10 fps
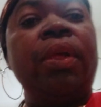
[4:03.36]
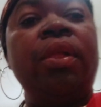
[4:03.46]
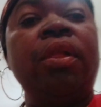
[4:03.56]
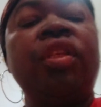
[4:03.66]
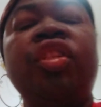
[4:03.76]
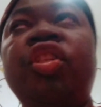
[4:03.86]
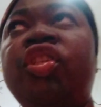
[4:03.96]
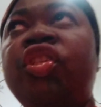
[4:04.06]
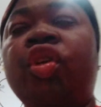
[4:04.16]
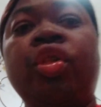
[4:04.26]
one
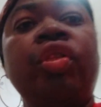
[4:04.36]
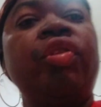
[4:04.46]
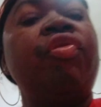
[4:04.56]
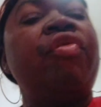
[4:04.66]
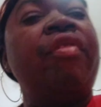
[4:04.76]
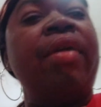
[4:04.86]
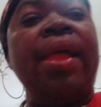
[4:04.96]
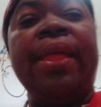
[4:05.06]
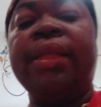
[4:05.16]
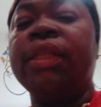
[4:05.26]
shut
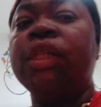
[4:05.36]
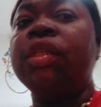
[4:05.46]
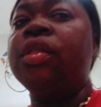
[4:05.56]
right